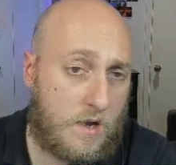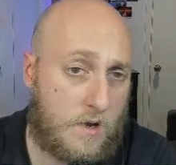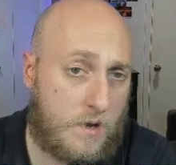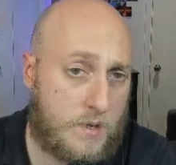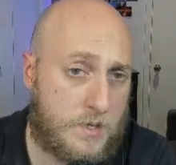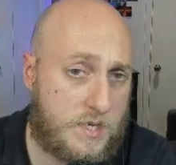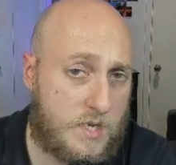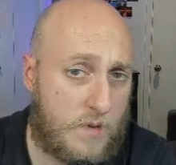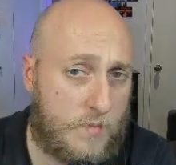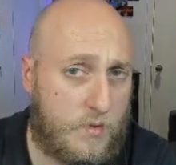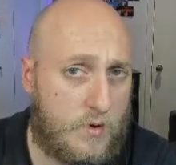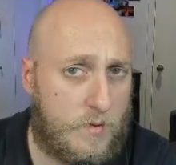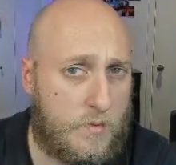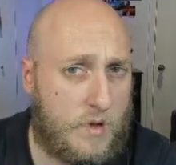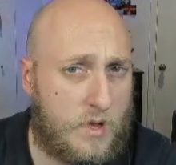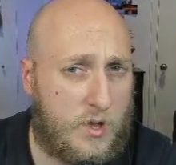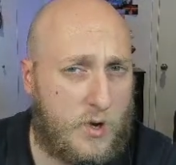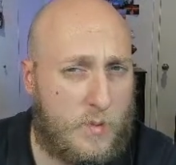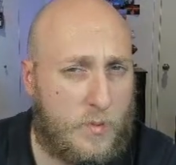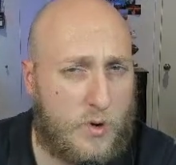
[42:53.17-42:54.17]
Some are a
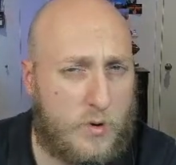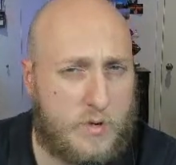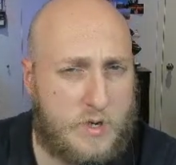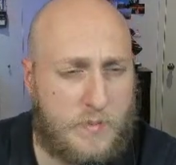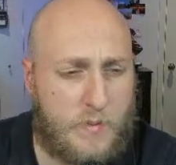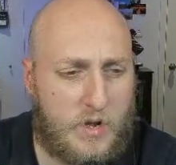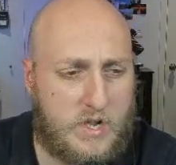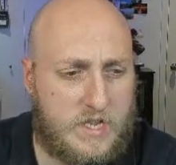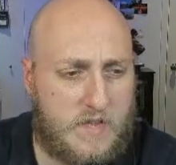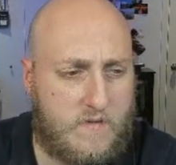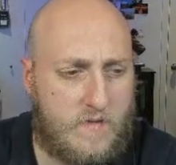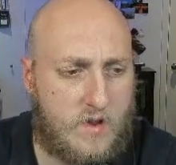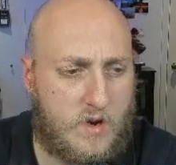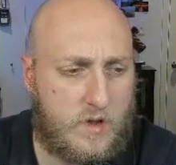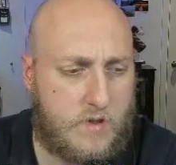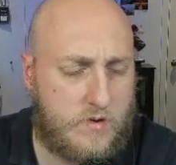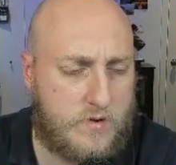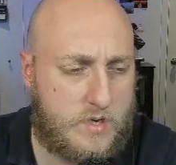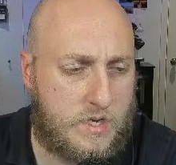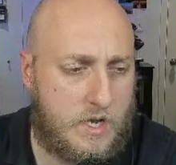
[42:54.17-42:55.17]
little more responsive than
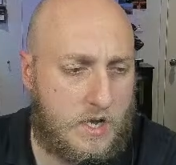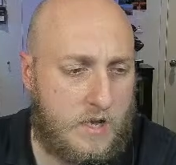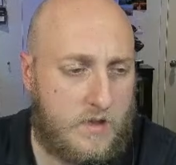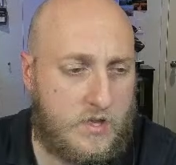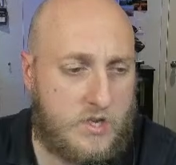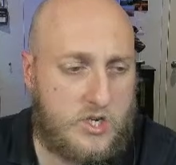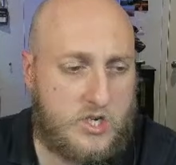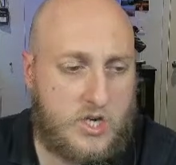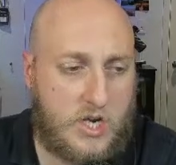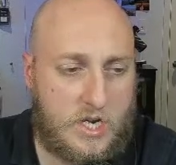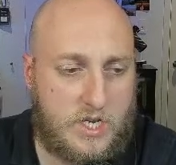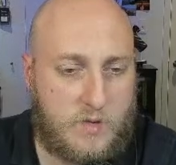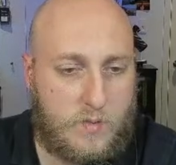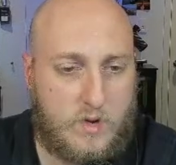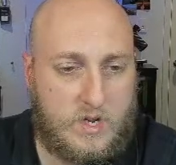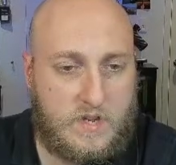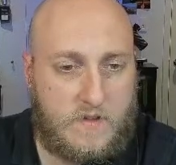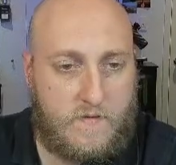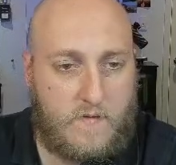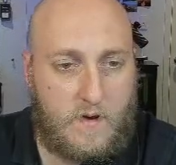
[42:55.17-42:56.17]
others. This chess
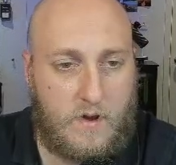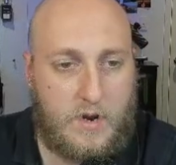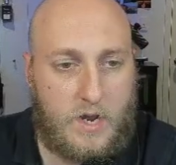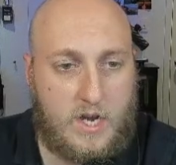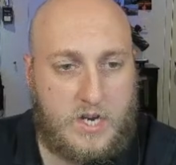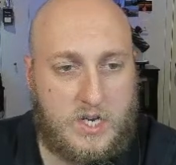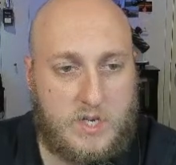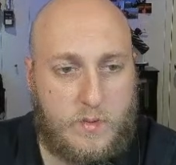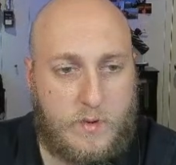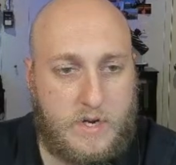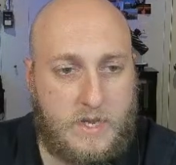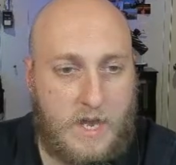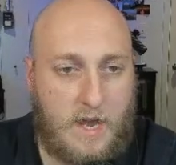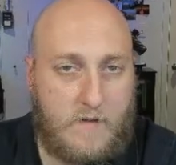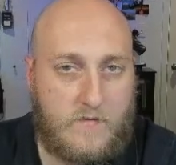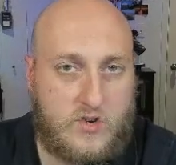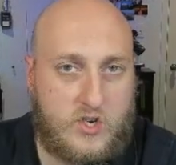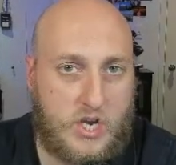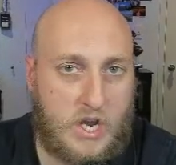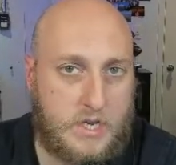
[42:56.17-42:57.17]
one's fun. I just wanted to have
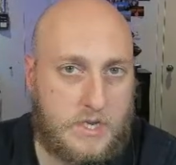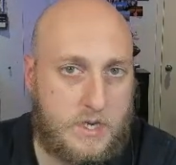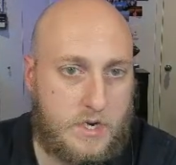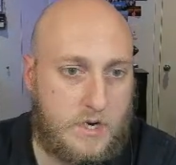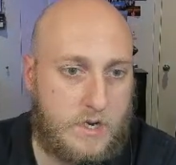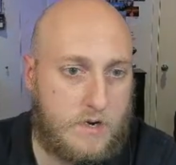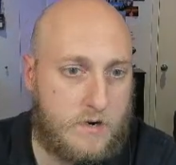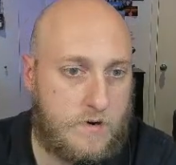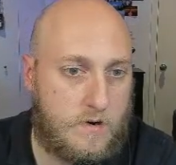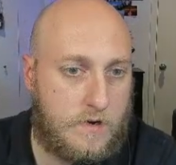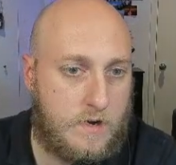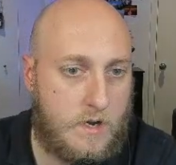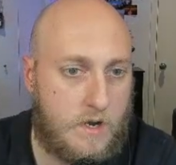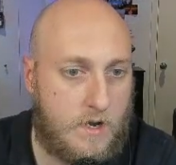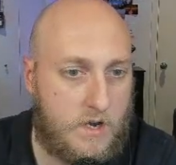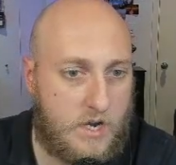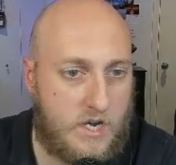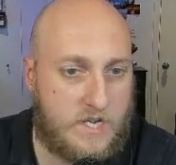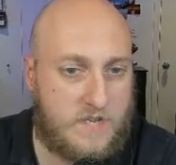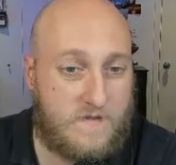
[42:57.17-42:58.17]
chess in here.
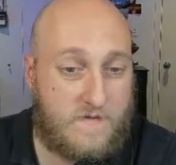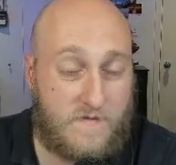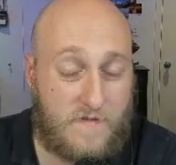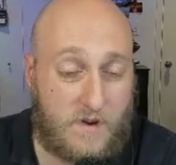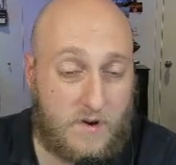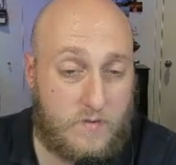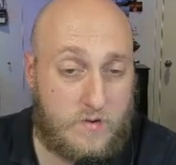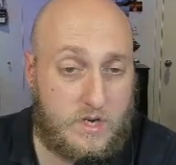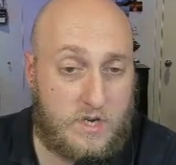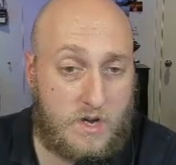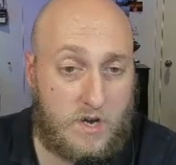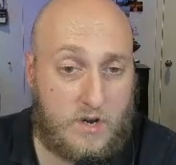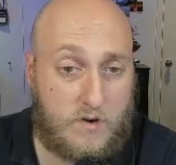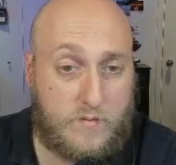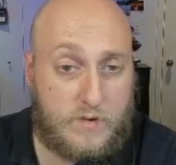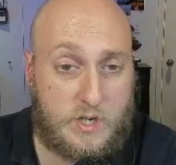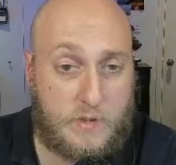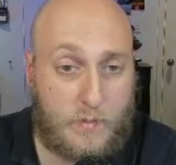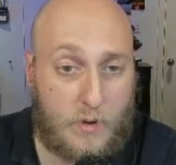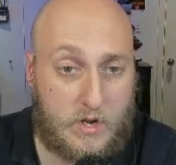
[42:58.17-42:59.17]
It's very
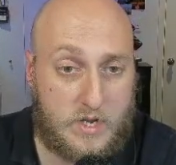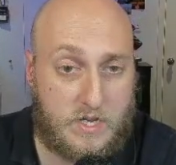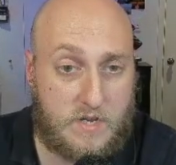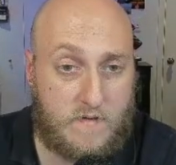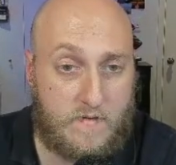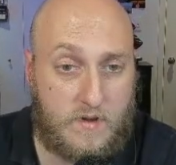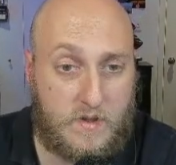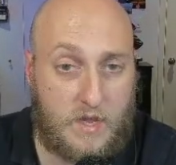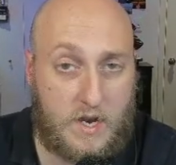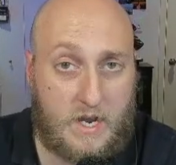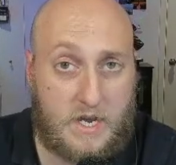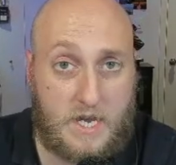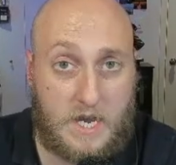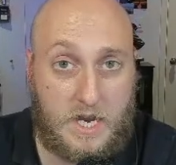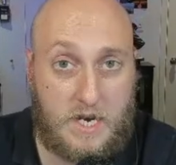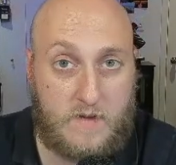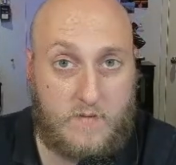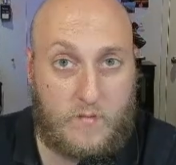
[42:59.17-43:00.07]
unresponsive in that I can't even